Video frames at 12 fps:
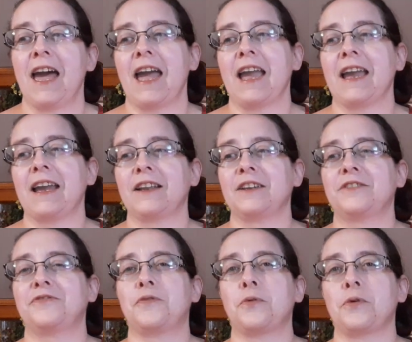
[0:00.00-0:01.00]
And
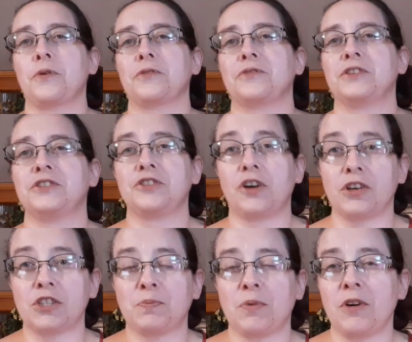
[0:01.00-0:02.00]
for the
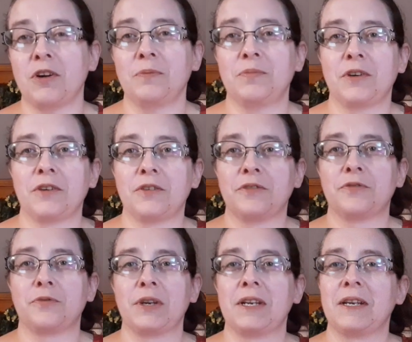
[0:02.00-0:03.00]
Jaws prompt
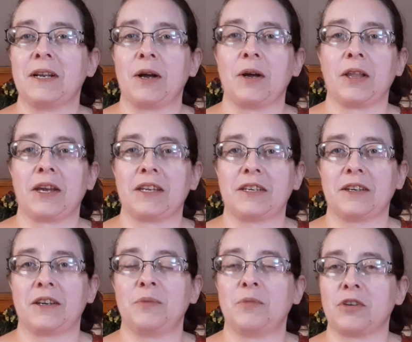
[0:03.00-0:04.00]
of reading like
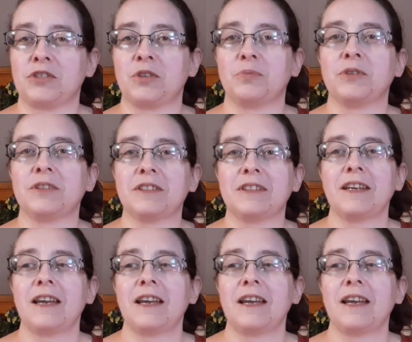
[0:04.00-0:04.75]
a monster book,